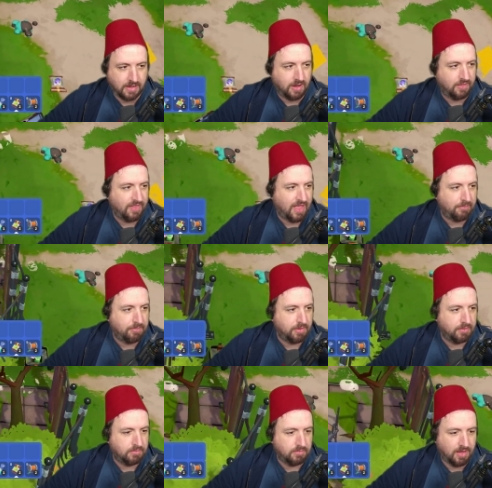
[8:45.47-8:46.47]
a lot of that,
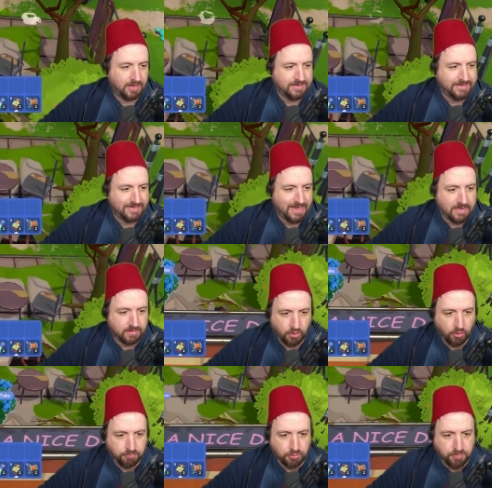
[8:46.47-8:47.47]
but I need lettuce.
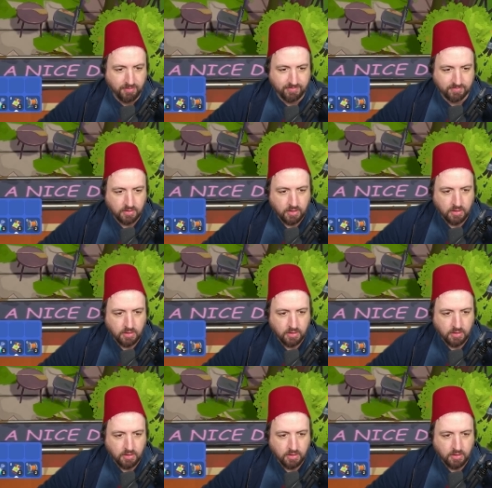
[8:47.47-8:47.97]
Oh, blueberries.